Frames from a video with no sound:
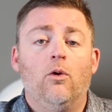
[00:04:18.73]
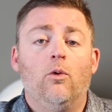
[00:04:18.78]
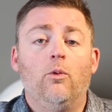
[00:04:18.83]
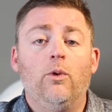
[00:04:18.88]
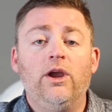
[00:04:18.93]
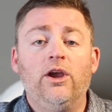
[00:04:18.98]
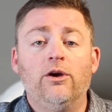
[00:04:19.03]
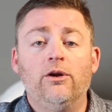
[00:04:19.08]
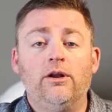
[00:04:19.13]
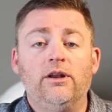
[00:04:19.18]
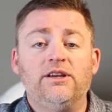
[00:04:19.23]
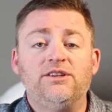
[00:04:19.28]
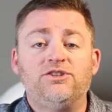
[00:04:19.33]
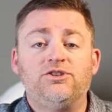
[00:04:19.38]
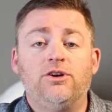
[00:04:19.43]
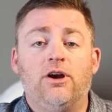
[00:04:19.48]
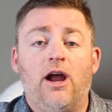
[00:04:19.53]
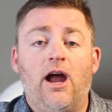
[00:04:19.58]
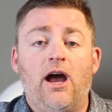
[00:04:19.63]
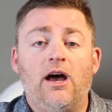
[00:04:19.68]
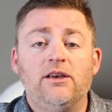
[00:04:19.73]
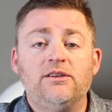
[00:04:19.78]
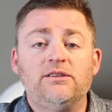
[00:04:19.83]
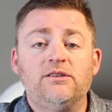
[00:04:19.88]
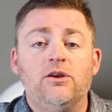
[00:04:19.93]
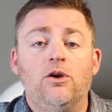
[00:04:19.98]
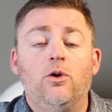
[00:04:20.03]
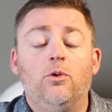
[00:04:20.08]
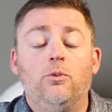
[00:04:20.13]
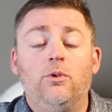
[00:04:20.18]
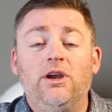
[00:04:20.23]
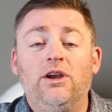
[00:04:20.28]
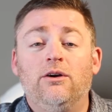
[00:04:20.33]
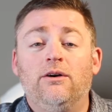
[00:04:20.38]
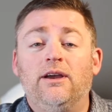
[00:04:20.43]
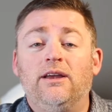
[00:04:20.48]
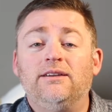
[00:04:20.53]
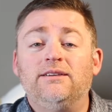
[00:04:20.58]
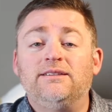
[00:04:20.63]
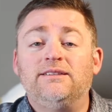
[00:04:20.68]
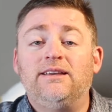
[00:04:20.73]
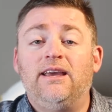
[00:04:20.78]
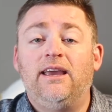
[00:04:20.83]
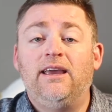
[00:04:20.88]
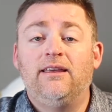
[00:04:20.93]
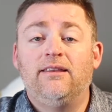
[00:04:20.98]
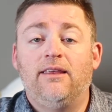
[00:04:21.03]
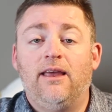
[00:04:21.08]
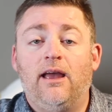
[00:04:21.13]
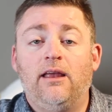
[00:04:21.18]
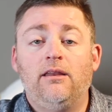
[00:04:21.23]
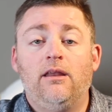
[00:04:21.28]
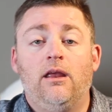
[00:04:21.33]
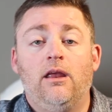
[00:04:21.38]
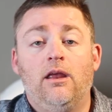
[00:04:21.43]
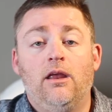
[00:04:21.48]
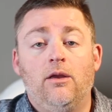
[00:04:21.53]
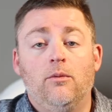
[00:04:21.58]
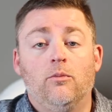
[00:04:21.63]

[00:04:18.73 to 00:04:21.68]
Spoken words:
we go to list your house, we go ahead and take that